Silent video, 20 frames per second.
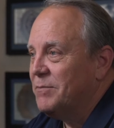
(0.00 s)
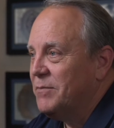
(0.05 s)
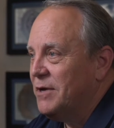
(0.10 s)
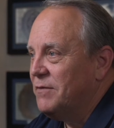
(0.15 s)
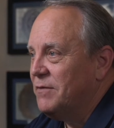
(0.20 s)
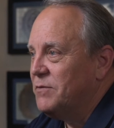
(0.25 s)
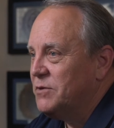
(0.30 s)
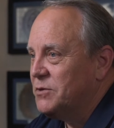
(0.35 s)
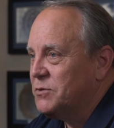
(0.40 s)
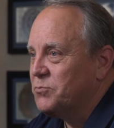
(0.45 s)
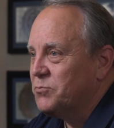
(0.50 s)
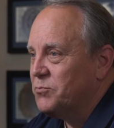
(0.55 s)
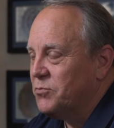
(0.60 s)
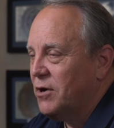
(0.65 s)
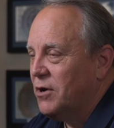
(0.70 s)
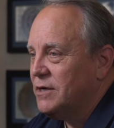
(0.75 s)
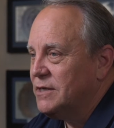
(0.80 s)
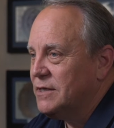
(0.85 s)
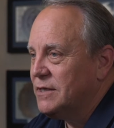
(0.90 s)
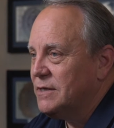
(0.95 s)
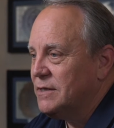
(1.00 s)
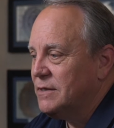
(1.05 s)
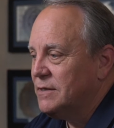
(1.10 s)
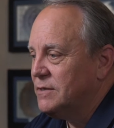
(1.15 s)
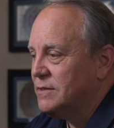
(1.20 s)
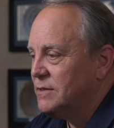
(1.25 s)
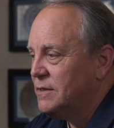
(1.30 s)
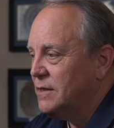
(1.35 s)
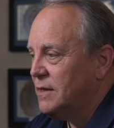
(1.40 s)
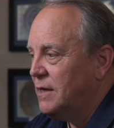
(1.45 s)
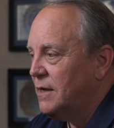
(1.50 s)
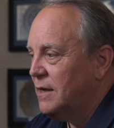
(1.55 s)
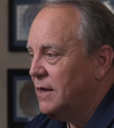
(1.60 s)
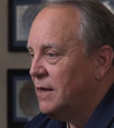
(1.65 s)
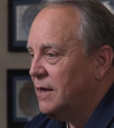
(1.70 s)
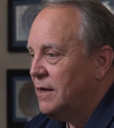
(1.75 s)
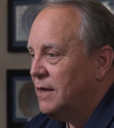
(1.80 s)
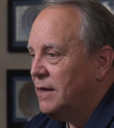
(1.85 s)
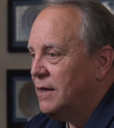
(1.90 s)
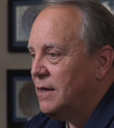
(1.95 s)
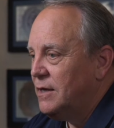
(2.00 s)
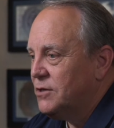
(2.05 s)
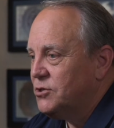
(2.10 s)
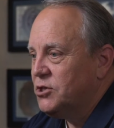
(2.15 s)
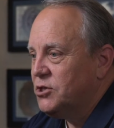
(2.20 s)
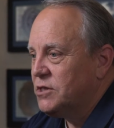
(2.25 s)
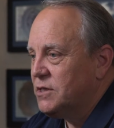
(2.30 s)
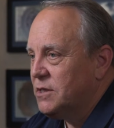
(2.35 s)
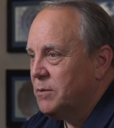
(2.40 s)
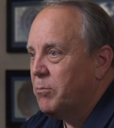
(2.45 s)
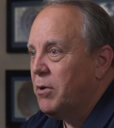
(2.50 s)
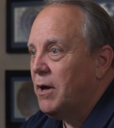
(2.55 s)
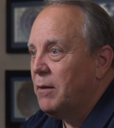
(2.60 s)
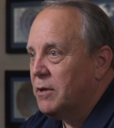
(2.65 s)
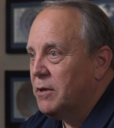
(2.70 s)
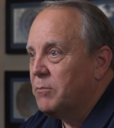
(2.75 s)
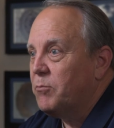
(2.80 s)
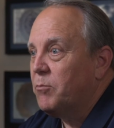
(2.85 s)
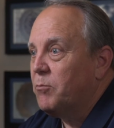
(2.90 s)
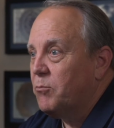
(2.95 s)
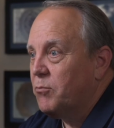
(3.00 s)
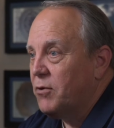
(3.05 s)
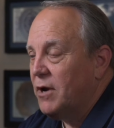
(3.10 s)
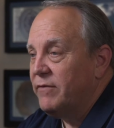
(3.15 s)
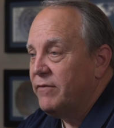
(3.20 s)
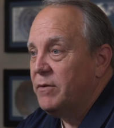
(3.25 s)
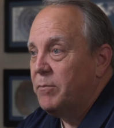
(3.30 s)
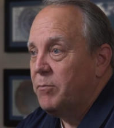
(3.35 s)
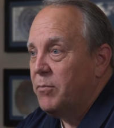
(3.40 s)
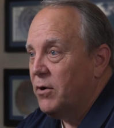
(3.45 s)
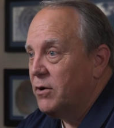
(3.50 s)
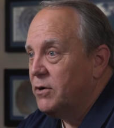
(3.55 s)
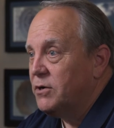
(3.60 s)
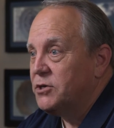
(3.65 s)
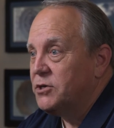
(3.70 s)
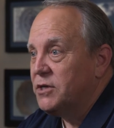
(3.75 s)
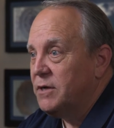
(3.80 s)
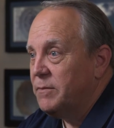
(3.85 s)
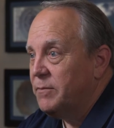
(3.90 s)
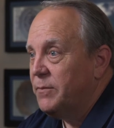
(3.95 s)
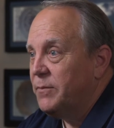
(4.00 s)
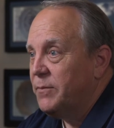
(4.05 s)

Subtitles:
of this project is just the public-private partnership.